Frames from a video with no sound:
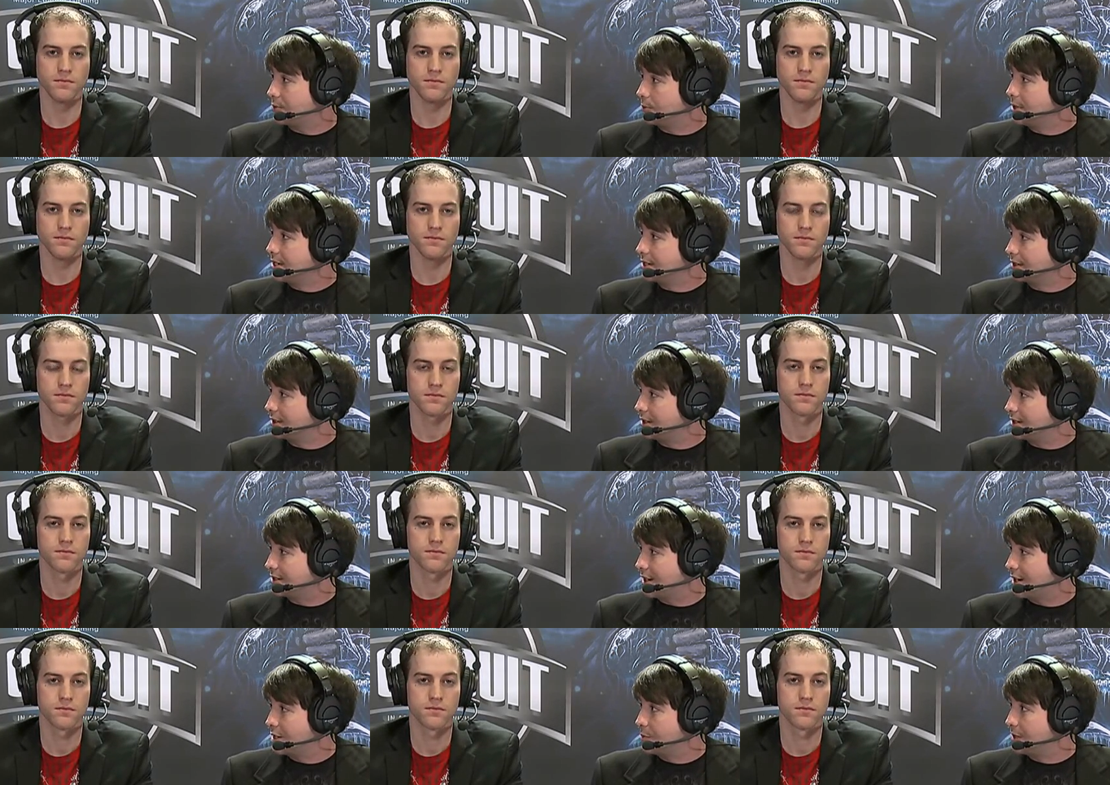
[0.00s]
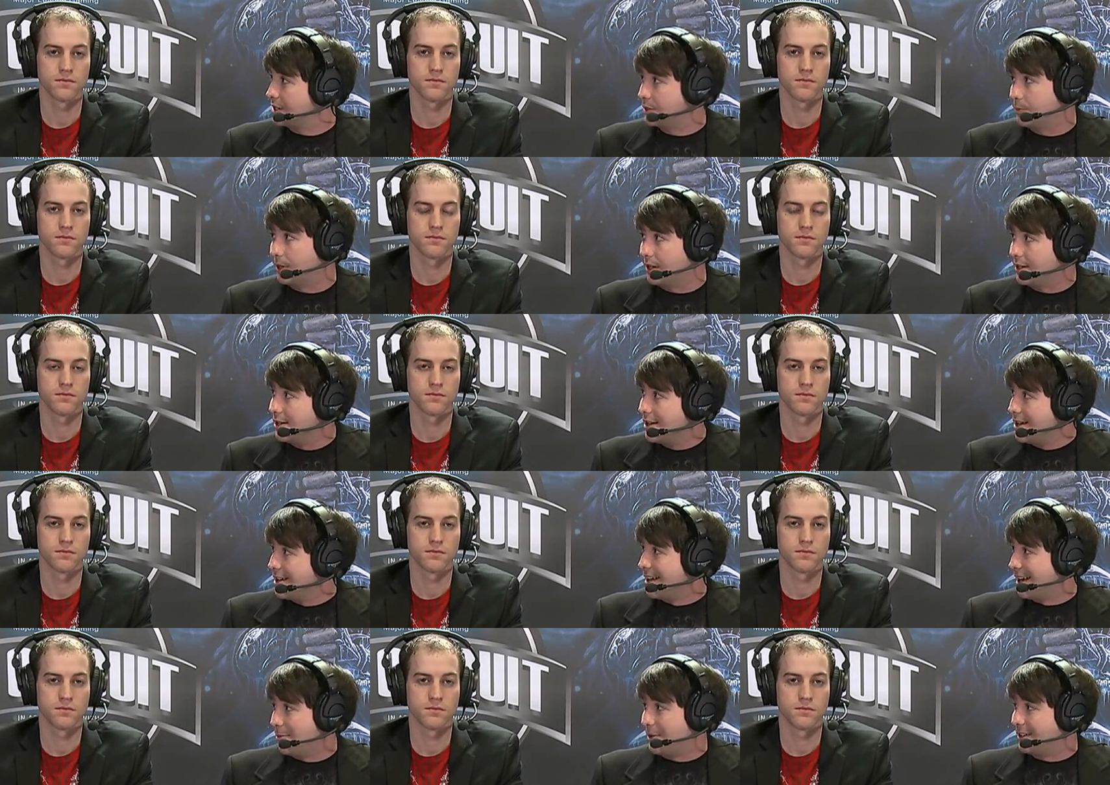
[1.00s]
Speaker 1: recently in tournaments, but
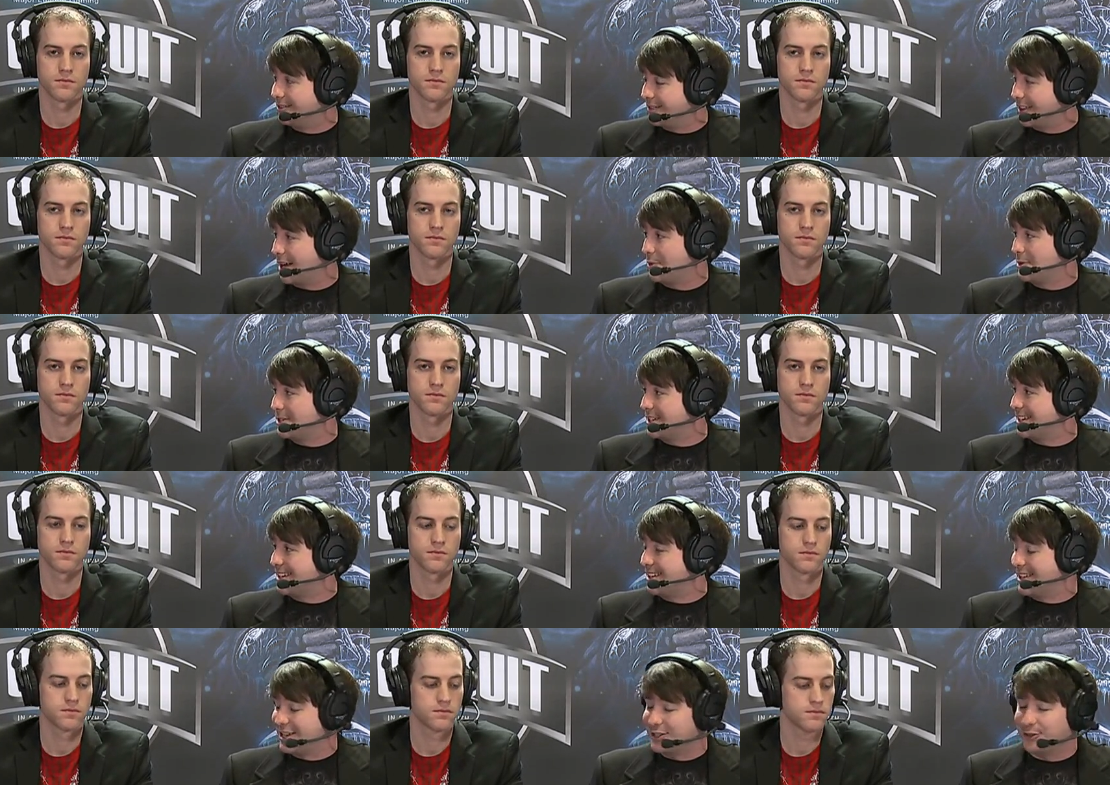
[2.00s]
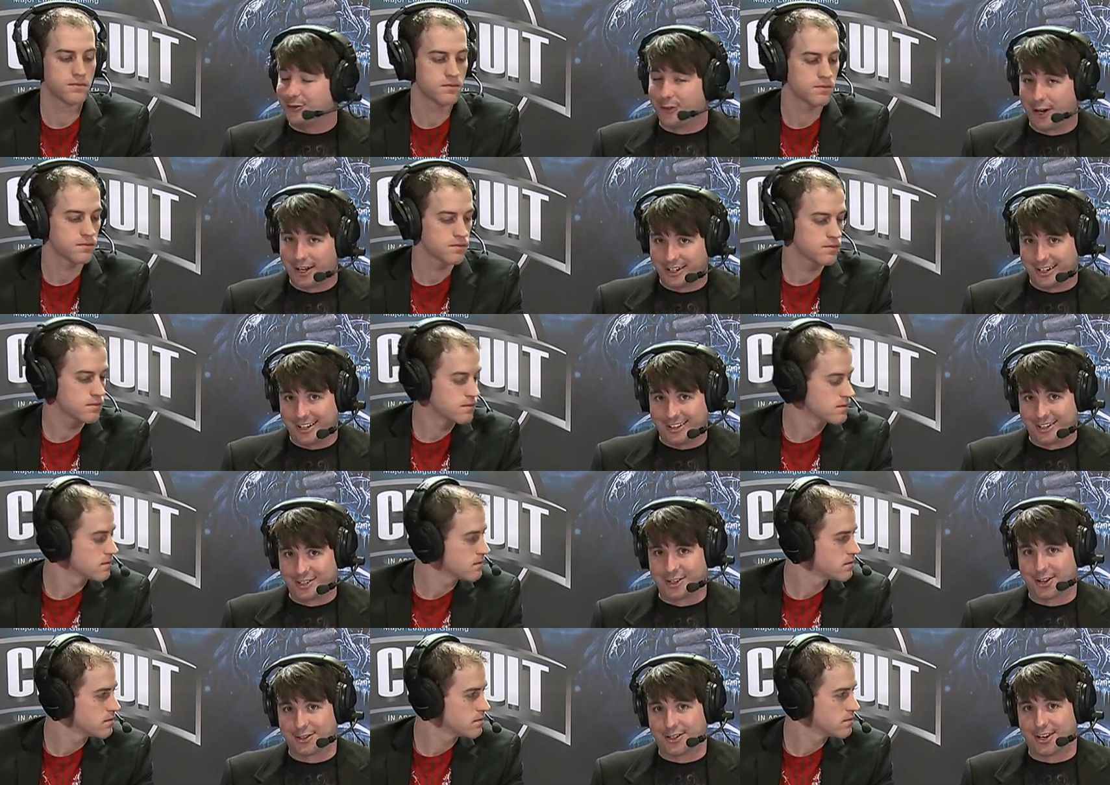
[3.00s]
I mean, like we said, it's fun in
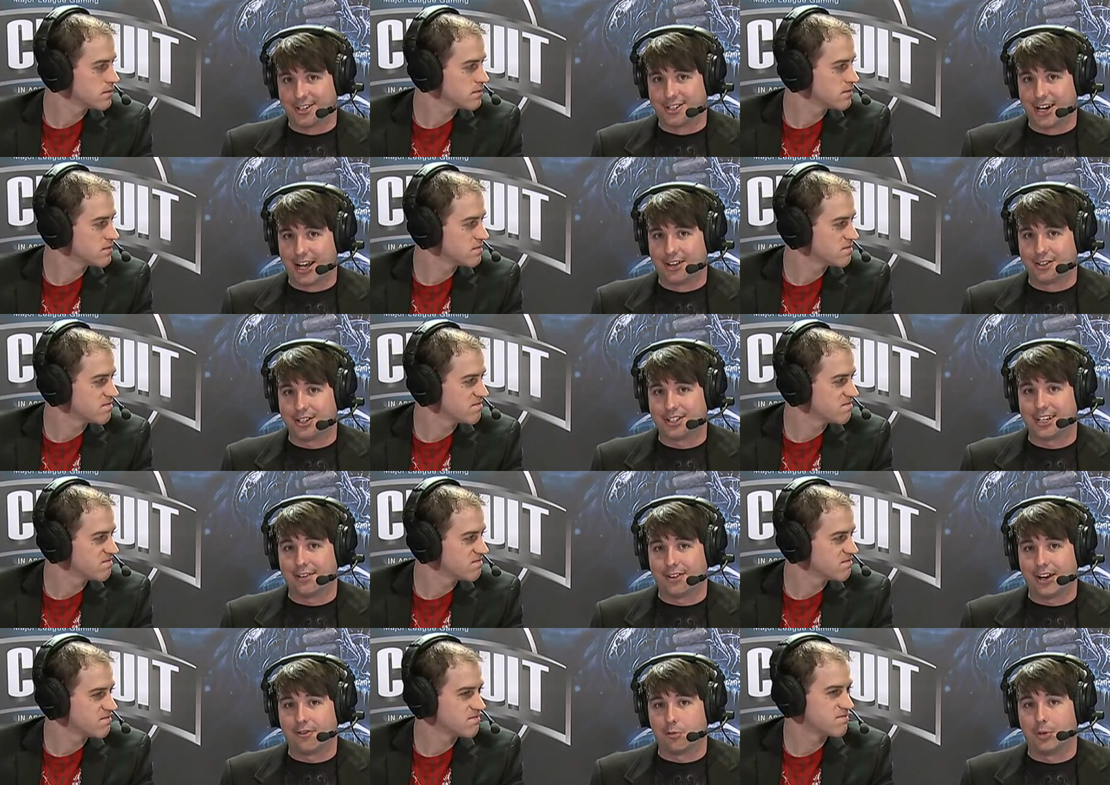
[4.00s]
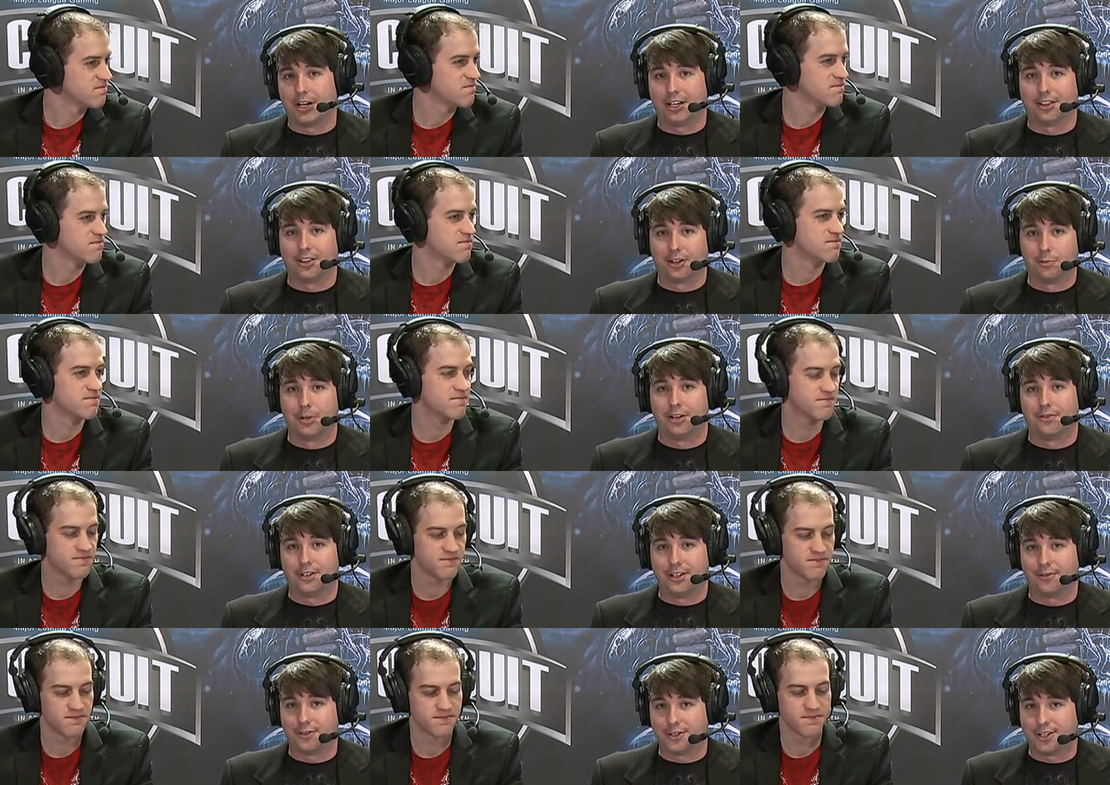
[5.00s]
this All Star Challenge. It's giving everybody a little bit of a
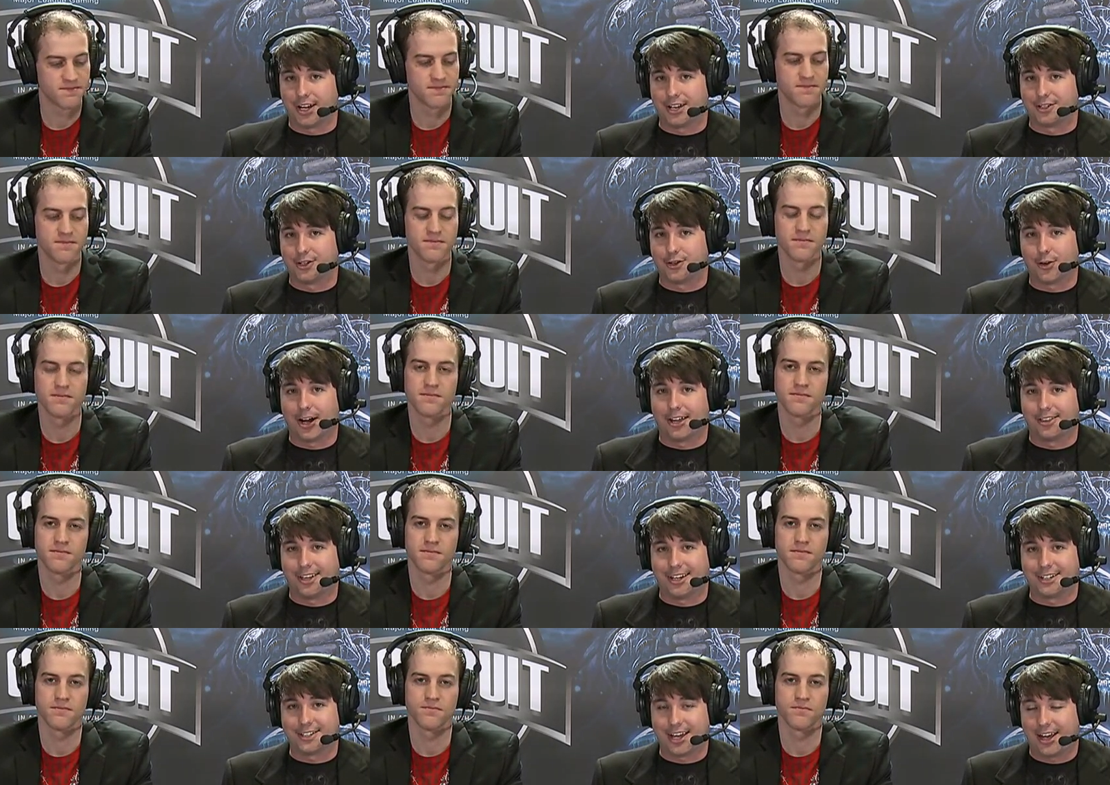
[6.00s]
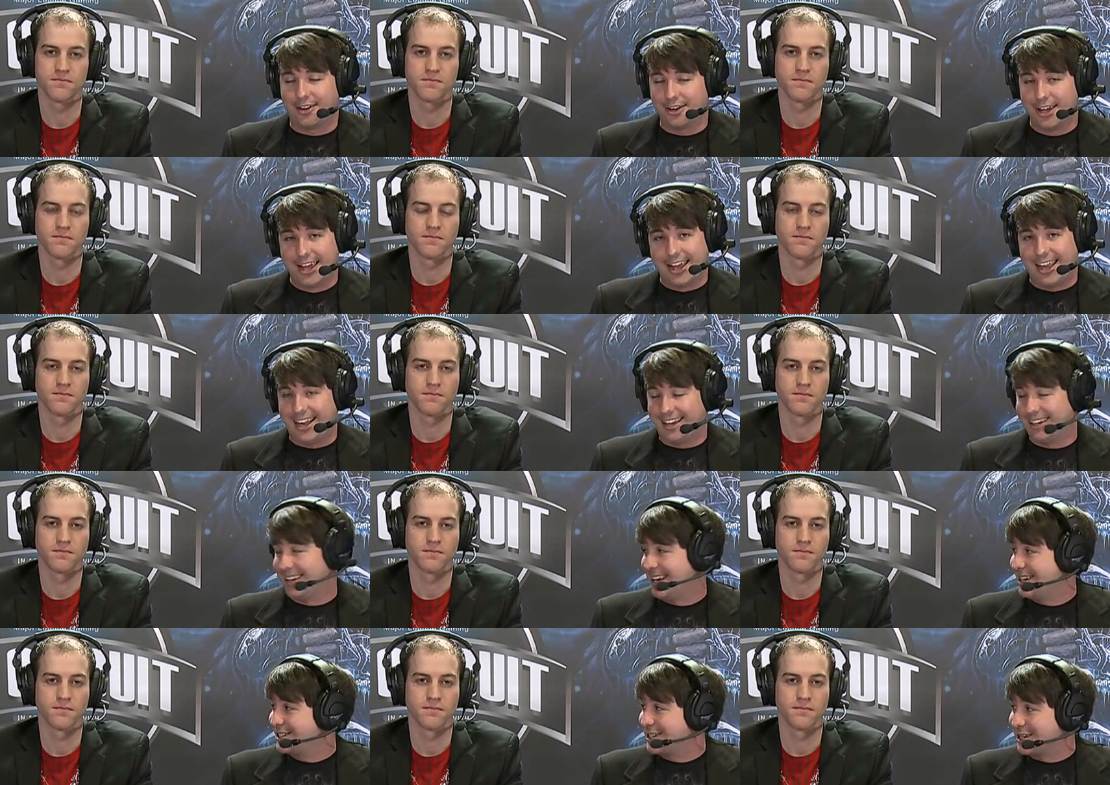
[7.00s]
different chance to try things out, and
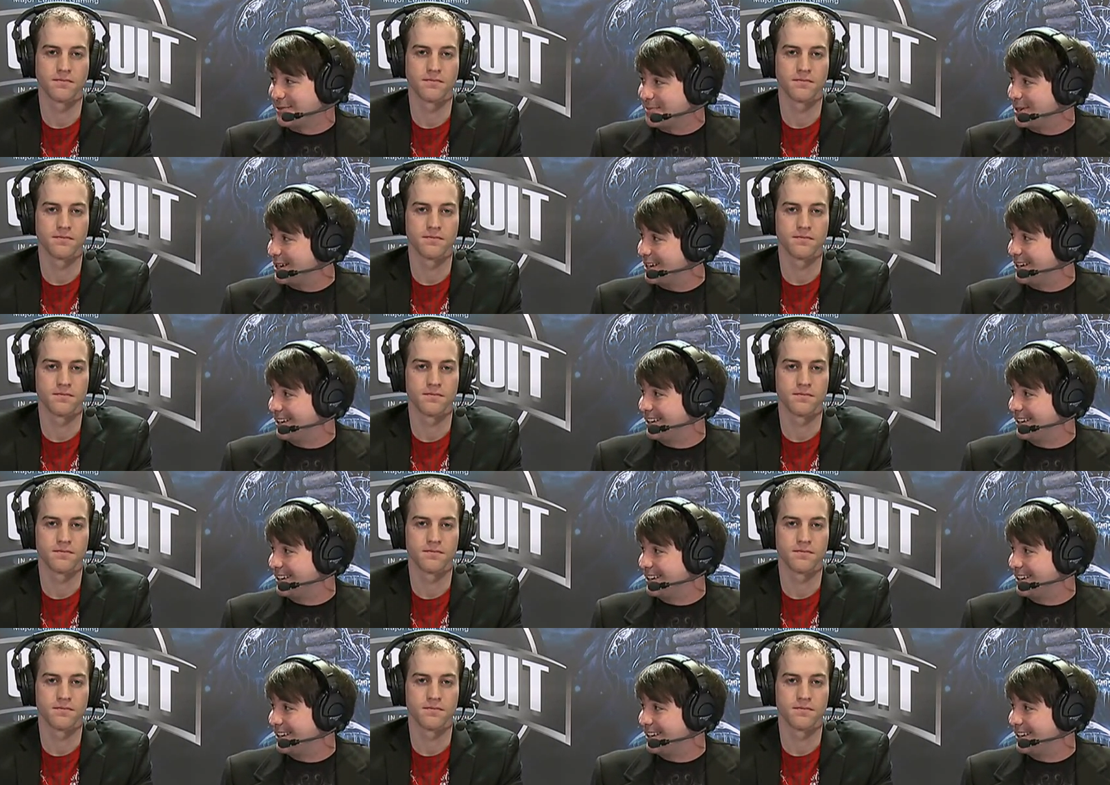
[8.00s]
it's going to be